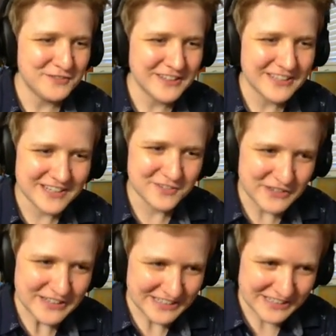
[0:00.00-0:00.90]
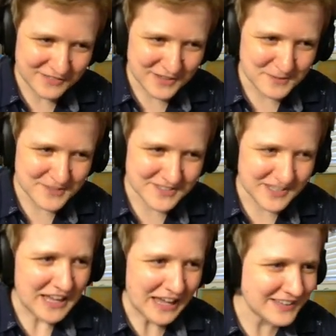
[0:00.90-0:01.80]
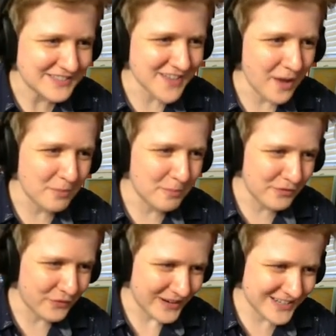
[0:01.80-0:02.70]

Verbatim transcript: really convenient of them to say heads up before